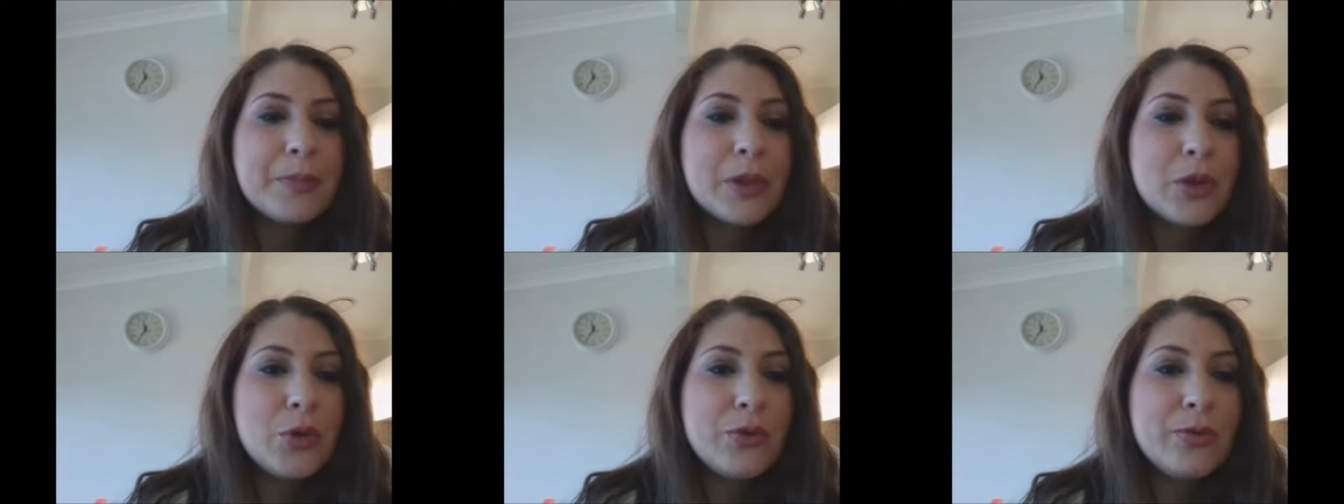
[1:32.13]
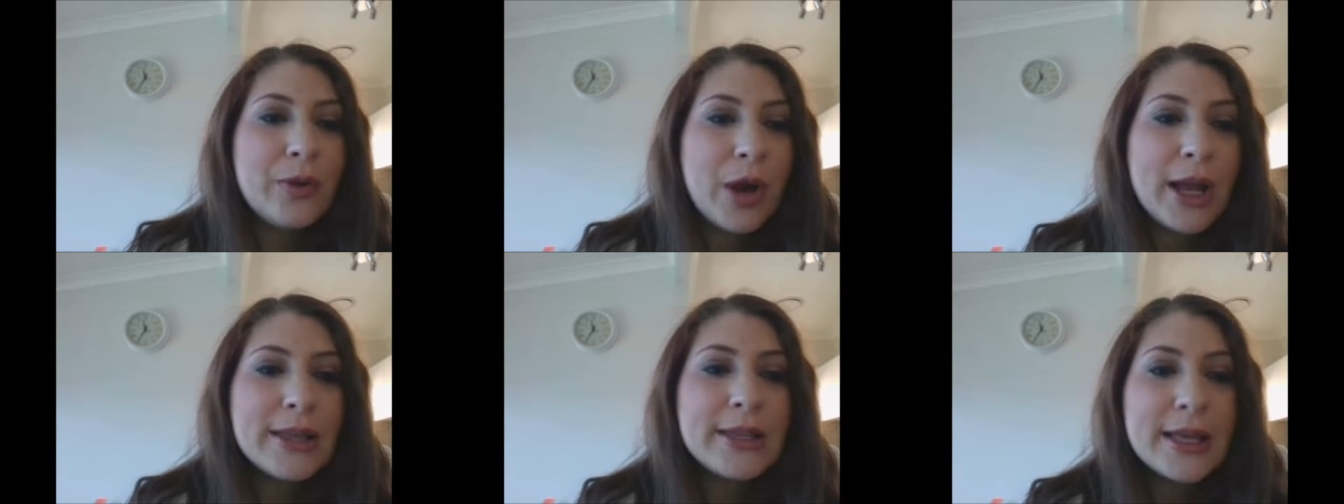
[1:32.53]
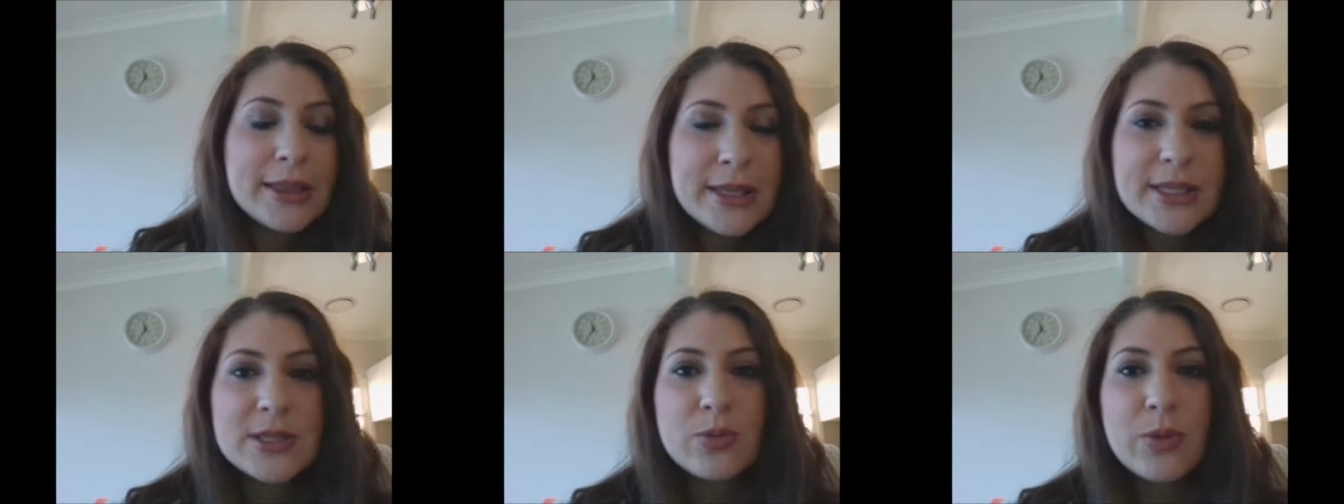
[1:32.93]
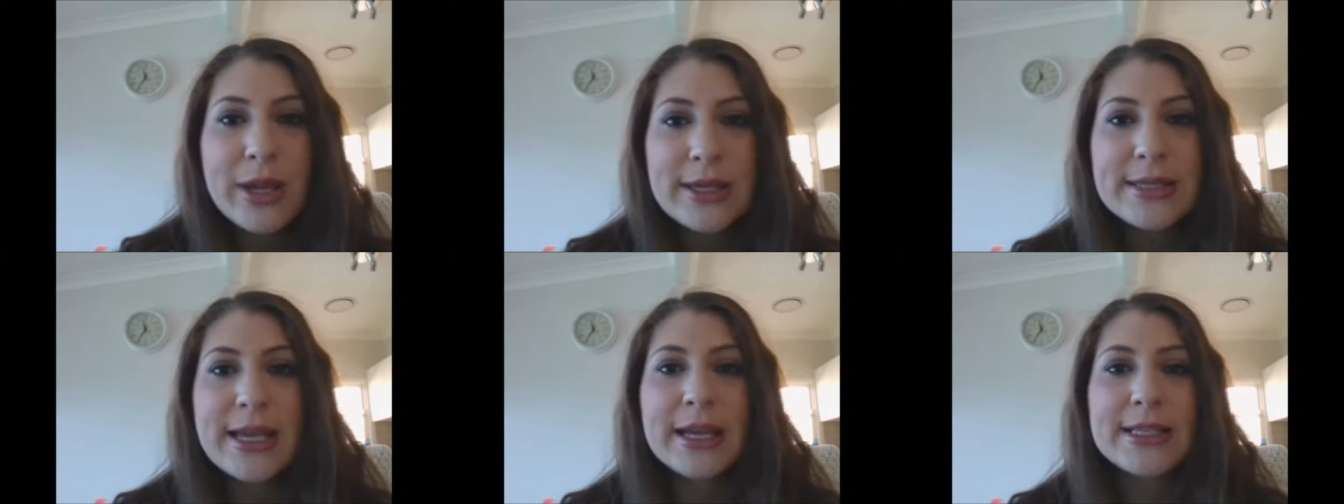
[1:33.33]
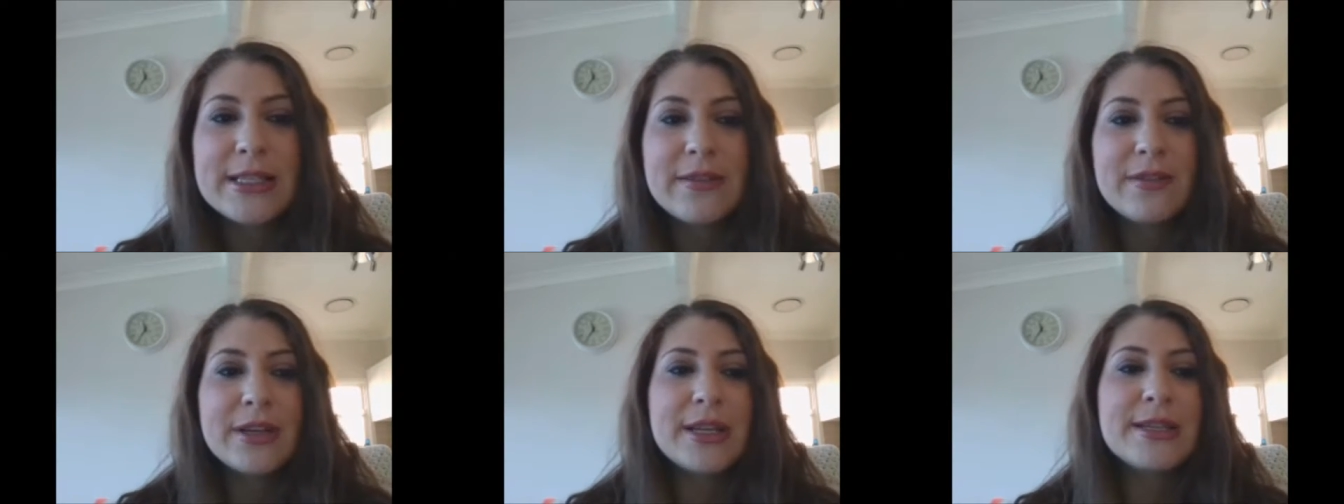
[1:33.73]
you'll find that this week's
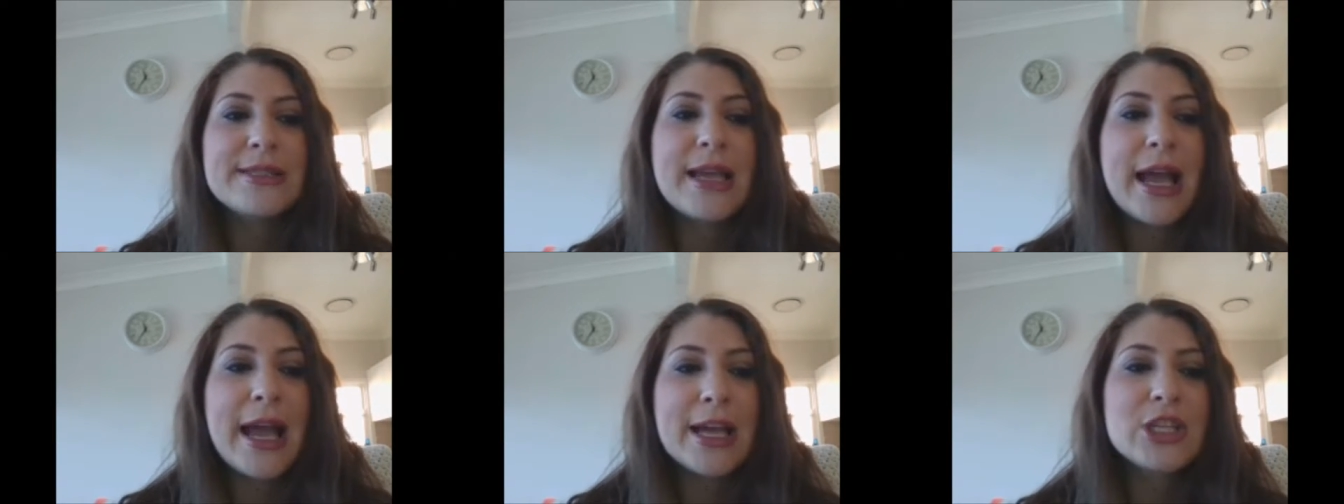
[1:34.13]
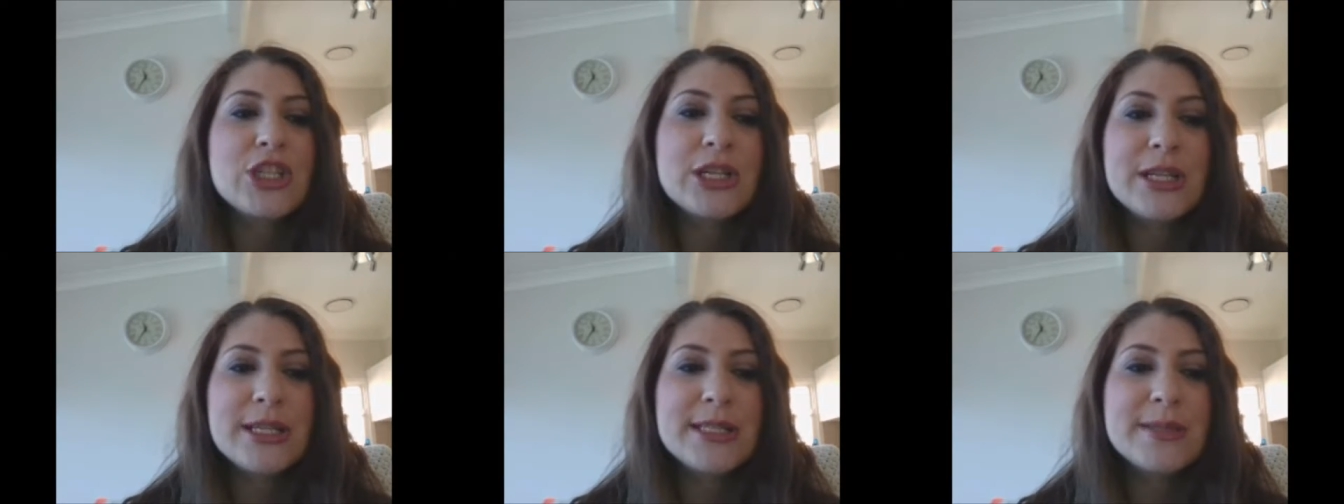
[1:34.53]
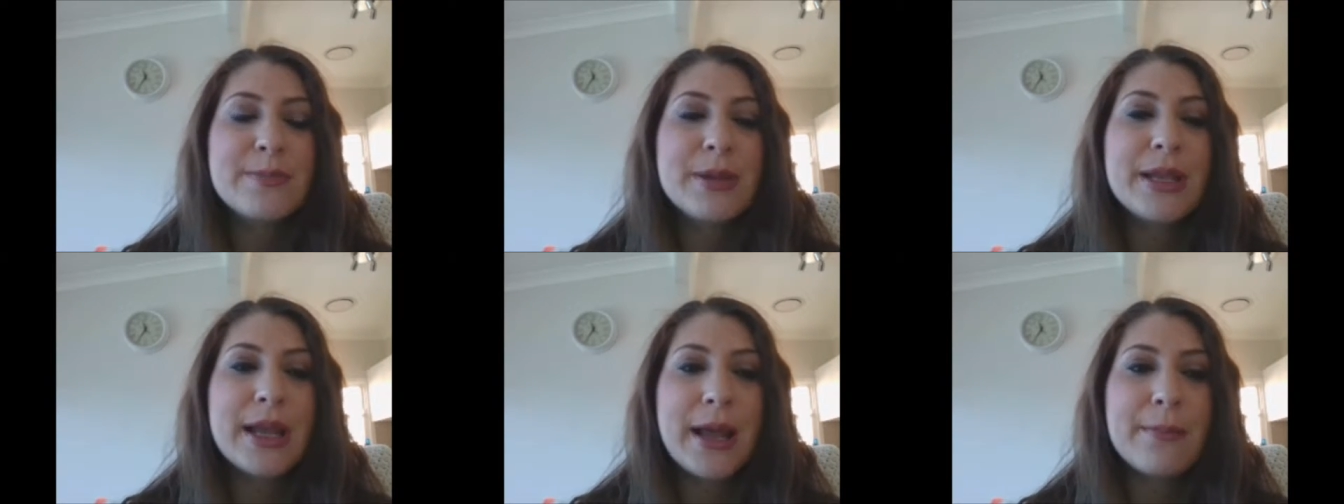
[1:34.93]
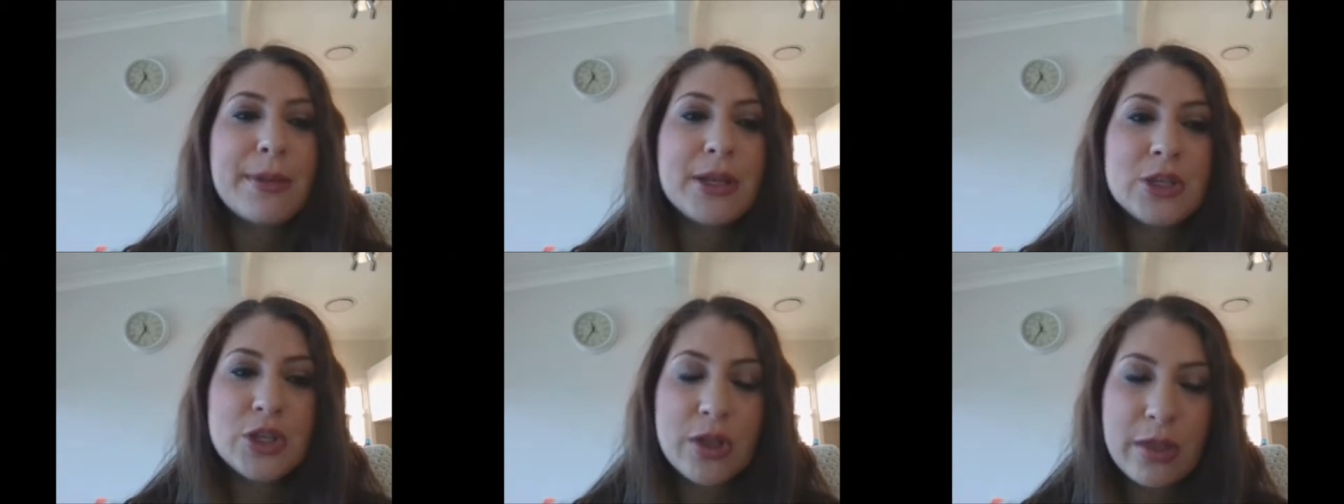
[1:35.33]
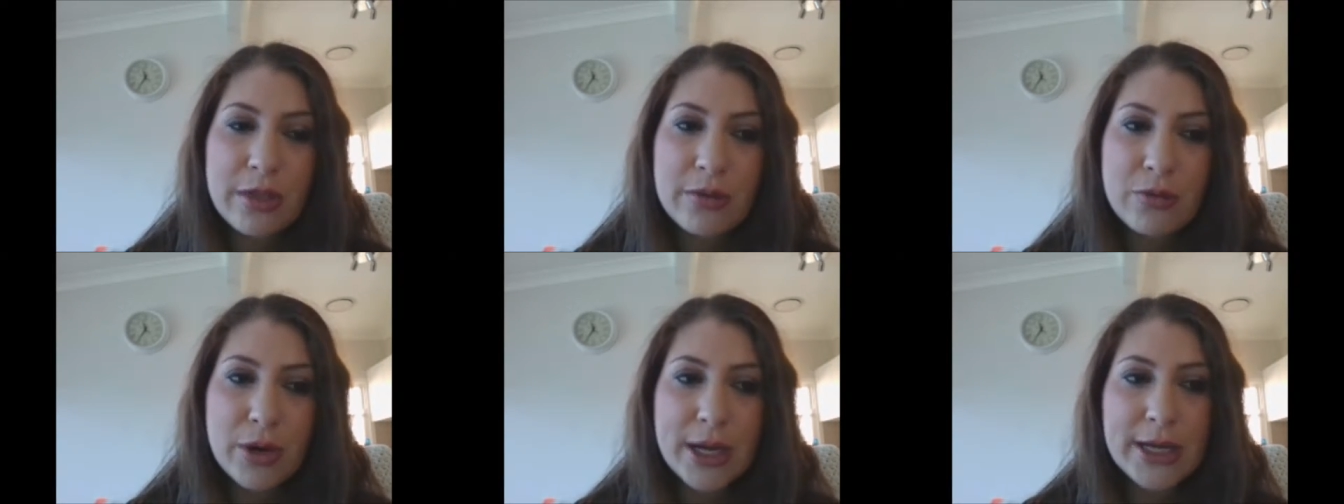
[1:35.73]
activities are actually split up into
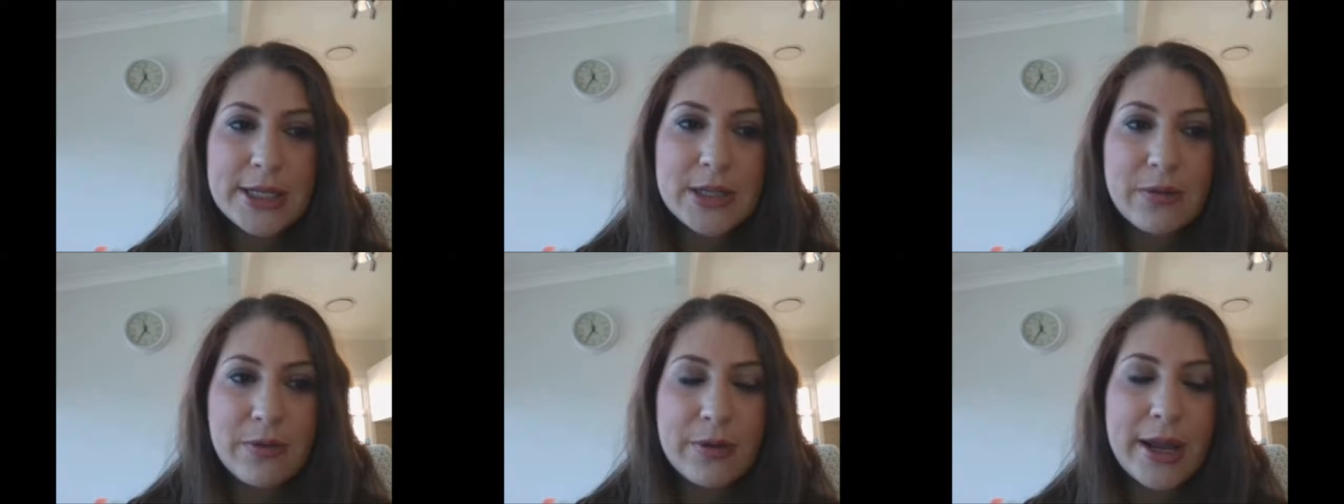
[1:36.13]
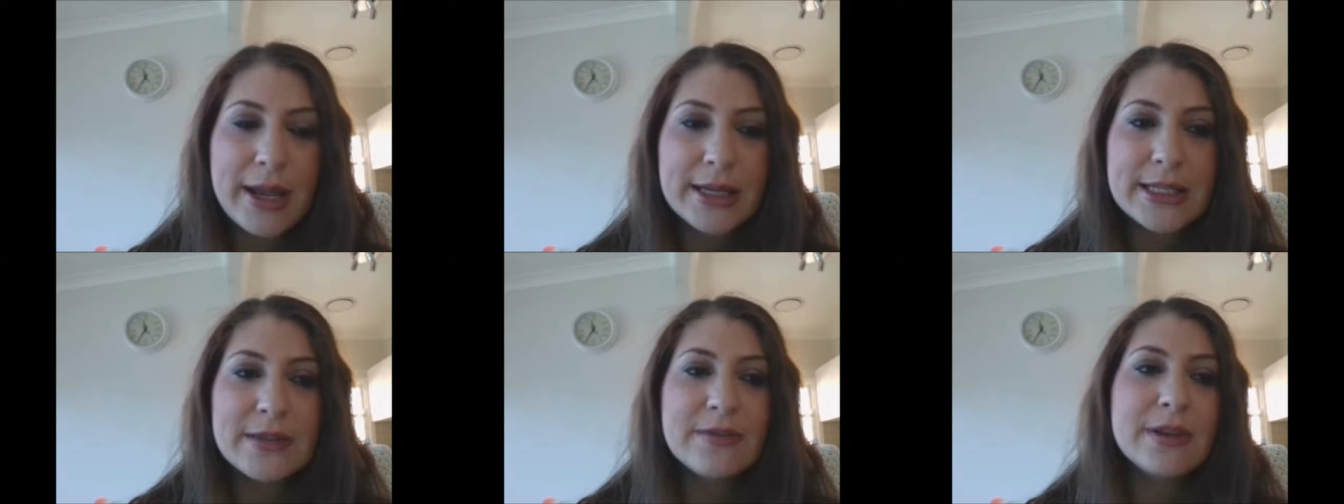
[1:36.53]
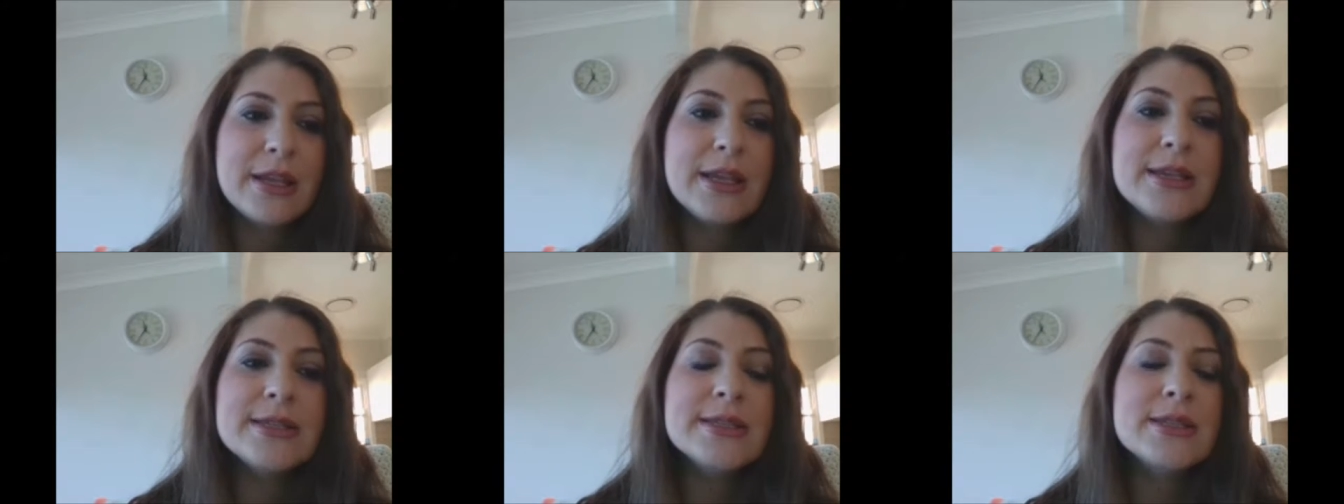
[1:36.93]
3 different activities.